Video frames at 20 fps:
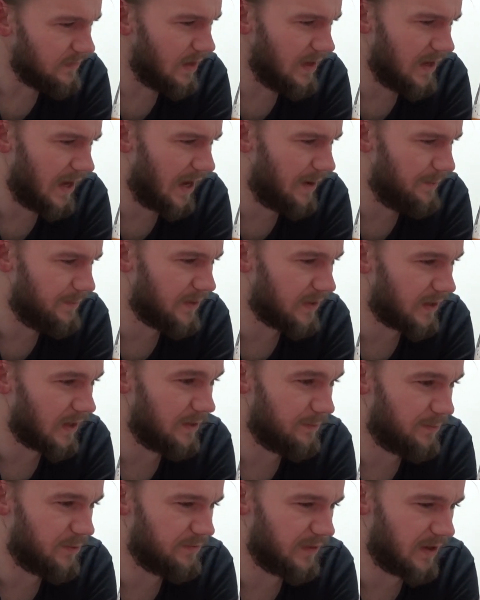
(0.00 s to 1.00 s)
Um, that
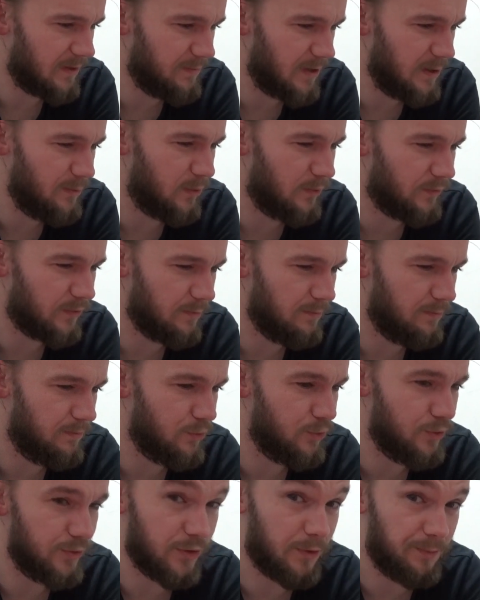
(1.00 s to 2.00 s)
kind of prevent people from
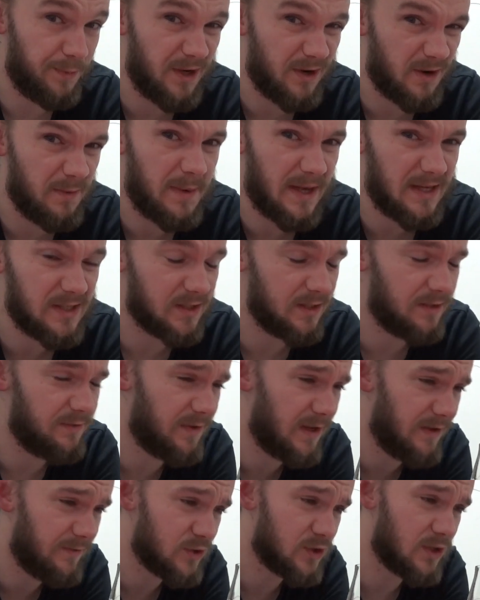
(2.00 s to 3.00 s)
brewing their beer. It basically
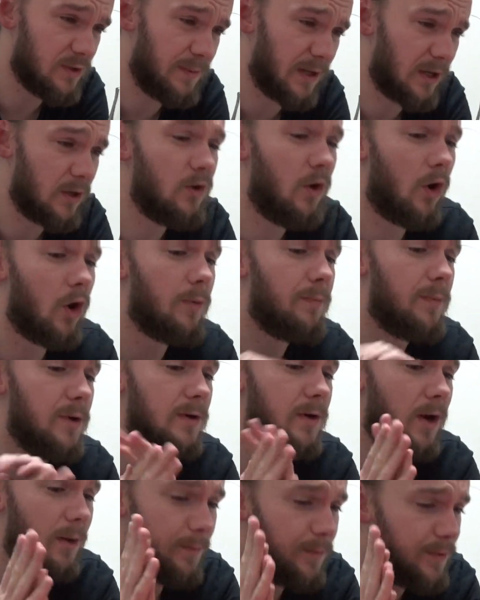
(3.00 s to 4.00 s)
favours the big
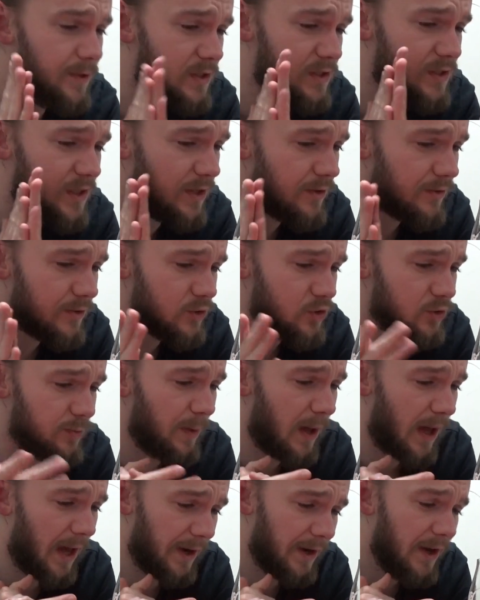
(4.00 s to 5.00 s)
corporate companies here in
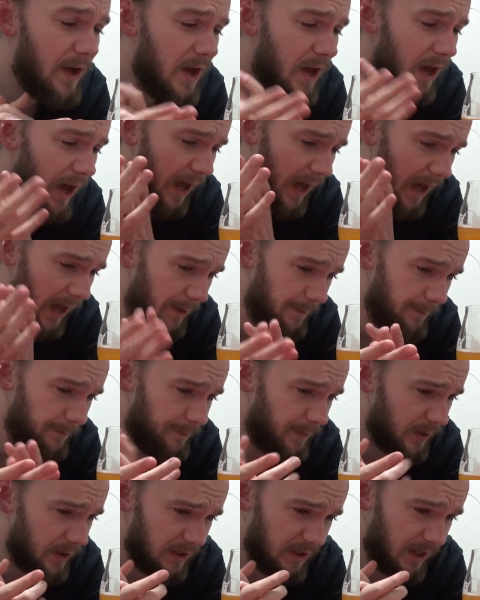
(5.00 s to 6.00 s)
Japan. Um,
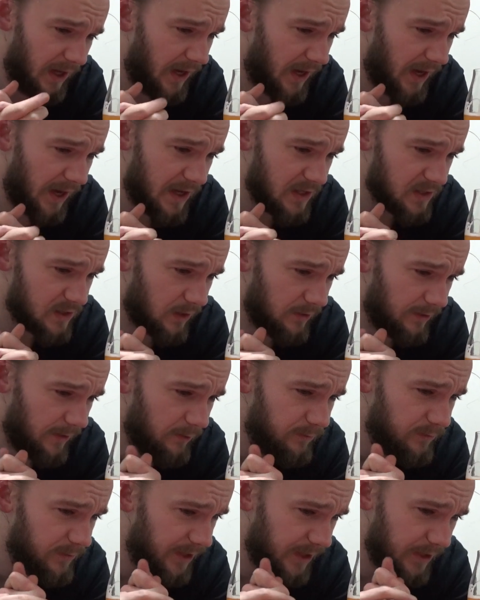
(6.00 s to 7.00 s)
but yeah, it's a
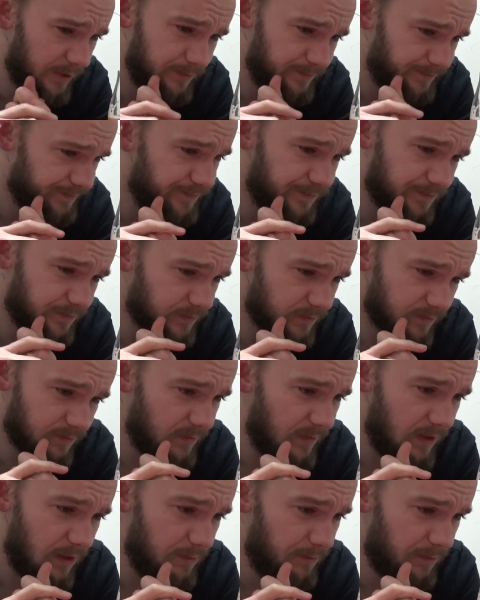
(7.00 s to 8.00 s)
lovely
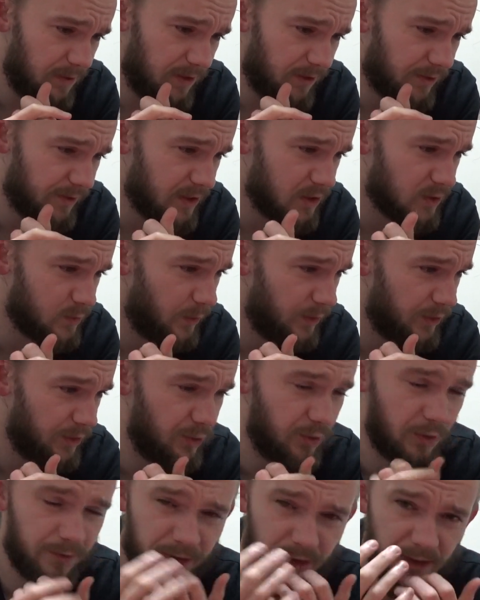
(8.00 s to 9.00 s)
beer this one you
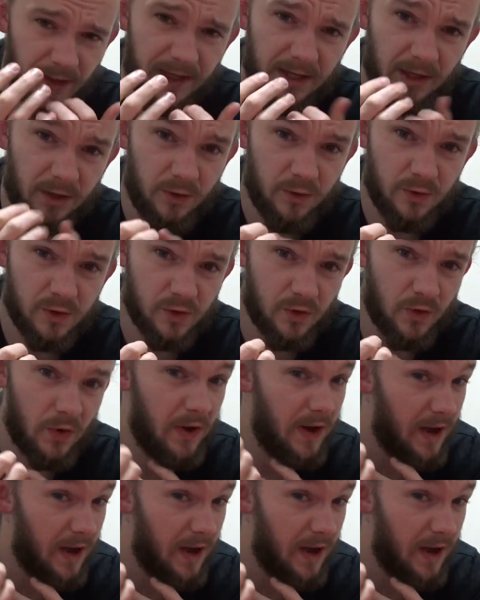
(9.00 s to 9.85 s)
know if you like yuzu